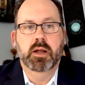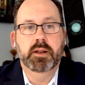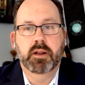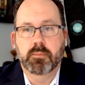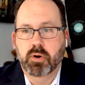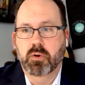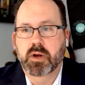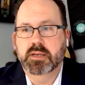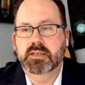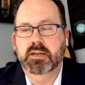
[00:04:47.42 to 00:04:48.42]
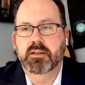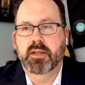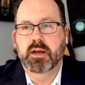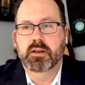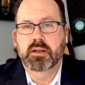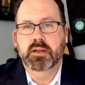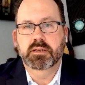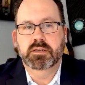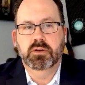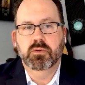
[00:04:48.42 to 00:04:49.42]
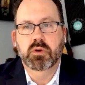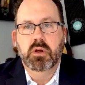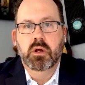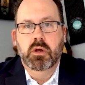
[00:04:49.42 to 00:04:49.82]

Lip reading: ended up progressing then into